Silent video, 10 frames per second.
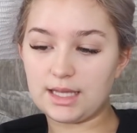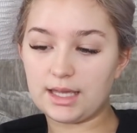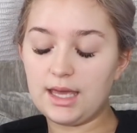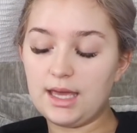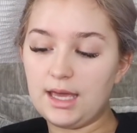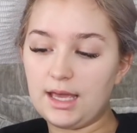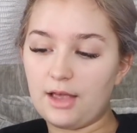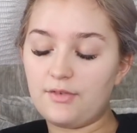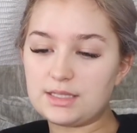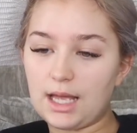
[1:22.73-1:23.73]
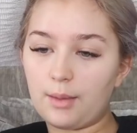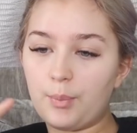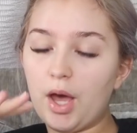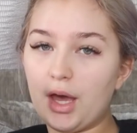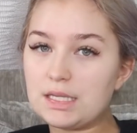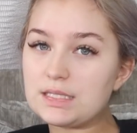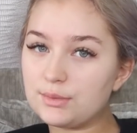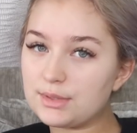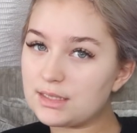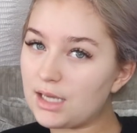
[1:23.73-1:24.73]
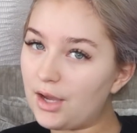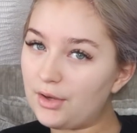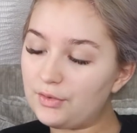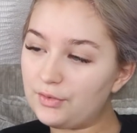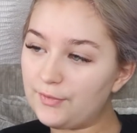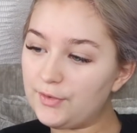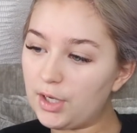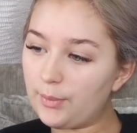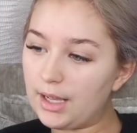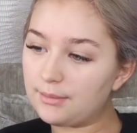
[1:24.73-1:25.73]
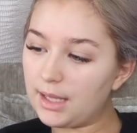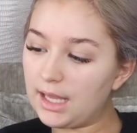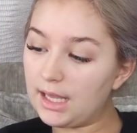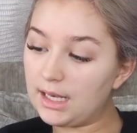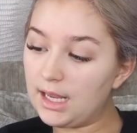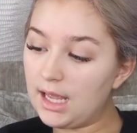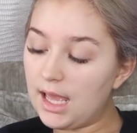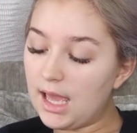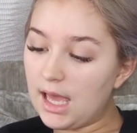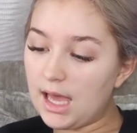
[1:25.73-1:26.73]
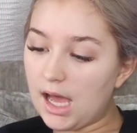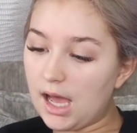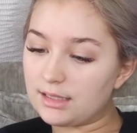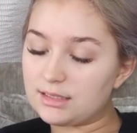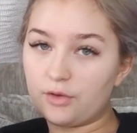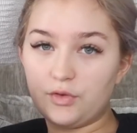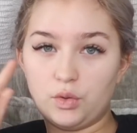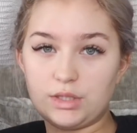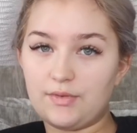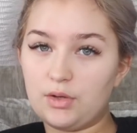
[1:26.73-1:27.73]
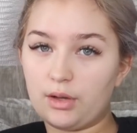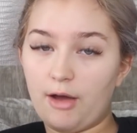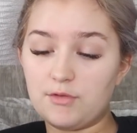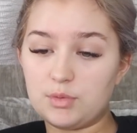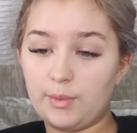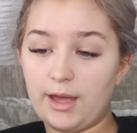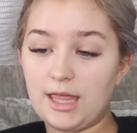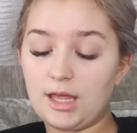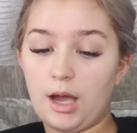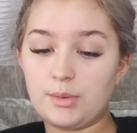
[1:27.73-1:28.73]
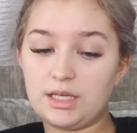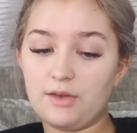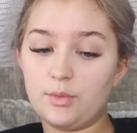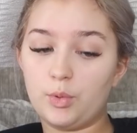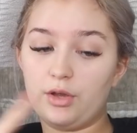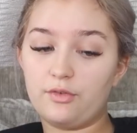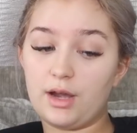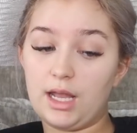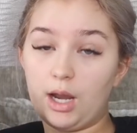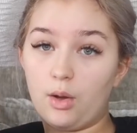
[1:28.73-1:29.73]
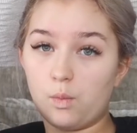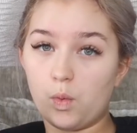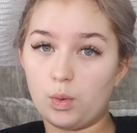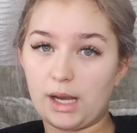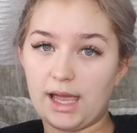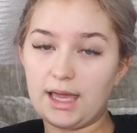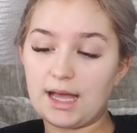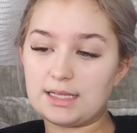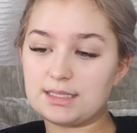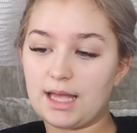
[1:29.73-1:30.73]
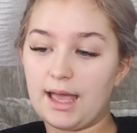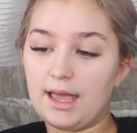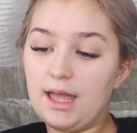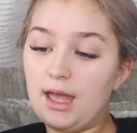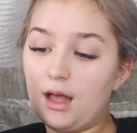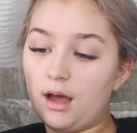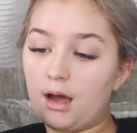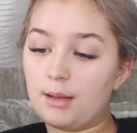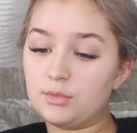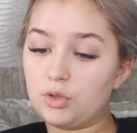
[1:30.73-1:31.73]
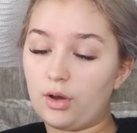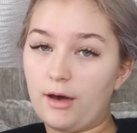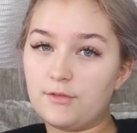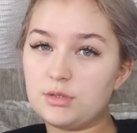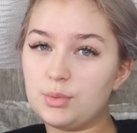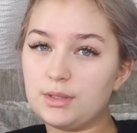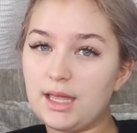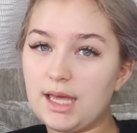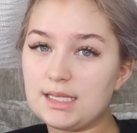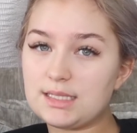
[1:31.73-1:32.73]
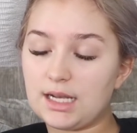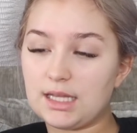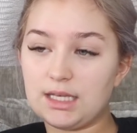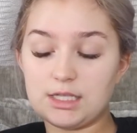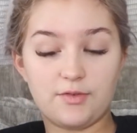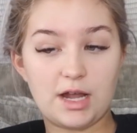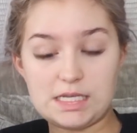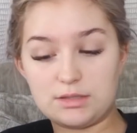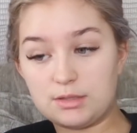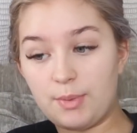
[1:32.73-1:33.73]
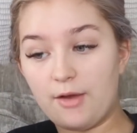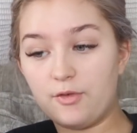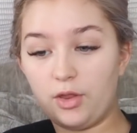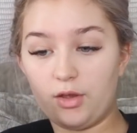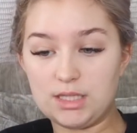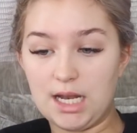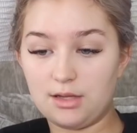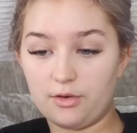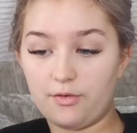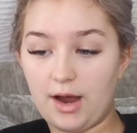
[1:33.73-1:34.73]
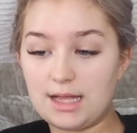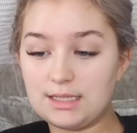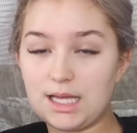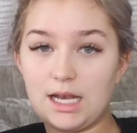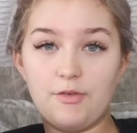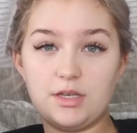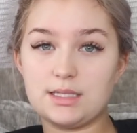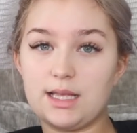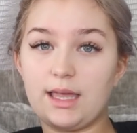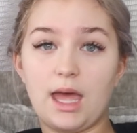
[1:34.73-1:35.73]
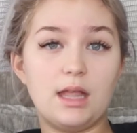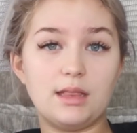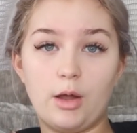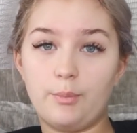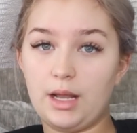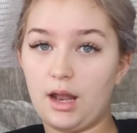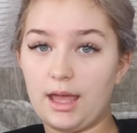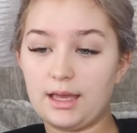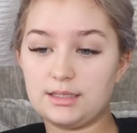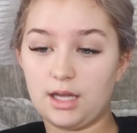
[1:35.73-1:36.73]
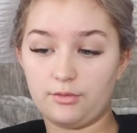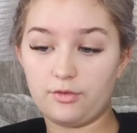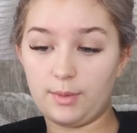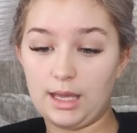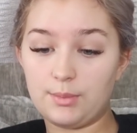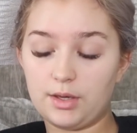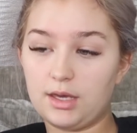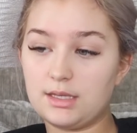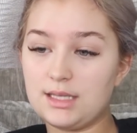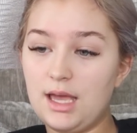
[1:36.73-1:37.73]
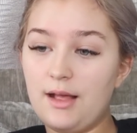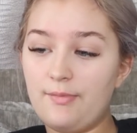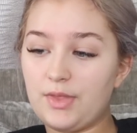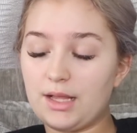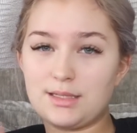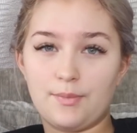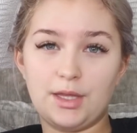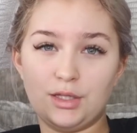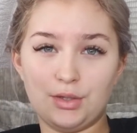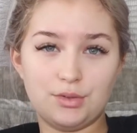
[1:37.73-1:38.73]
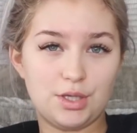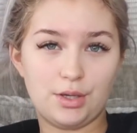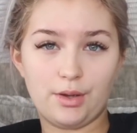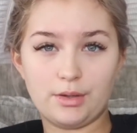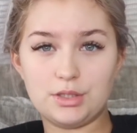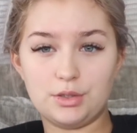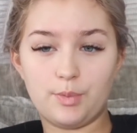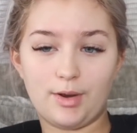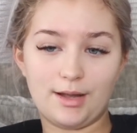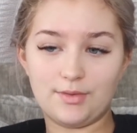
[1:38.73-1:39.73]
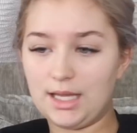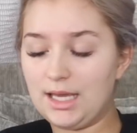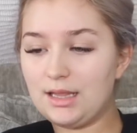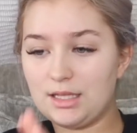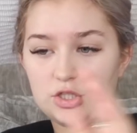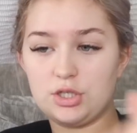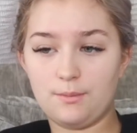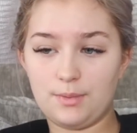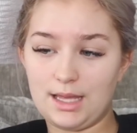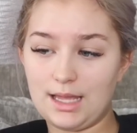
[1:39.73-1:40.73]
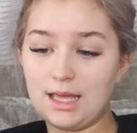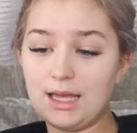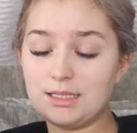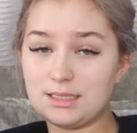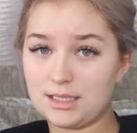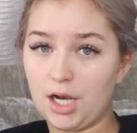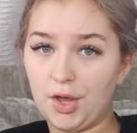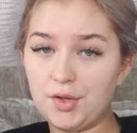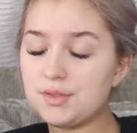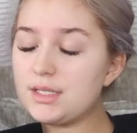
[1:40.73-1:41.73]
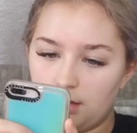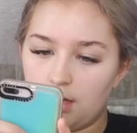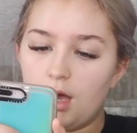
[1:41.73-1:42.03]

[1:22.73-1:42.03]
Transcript: Like if it's like personal stuff, if you know what I mean, and stuff you're definitely not comfortable with, I would give your boyfriend a warning and say, I'm not comfortable with this and I think it's very disrespectful that you're telling your friends, and if he does it again that would be like done for me, because that's something you two do privately and that shouldn't be disclosed.